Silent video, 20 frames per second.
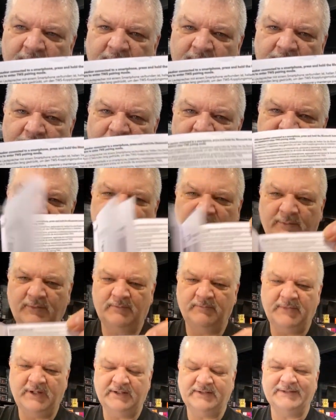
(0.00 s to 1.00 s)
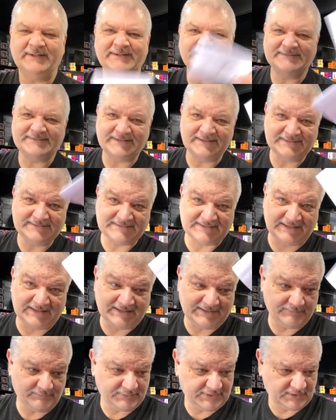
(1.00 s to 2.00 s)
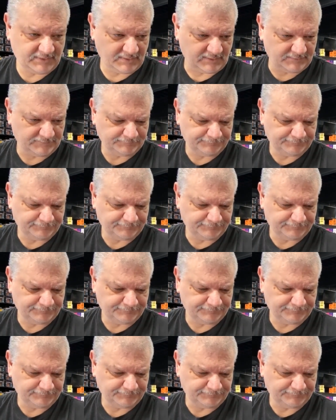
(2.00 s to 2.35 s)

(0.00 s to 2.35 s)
Wish they would make these things a lot bigger.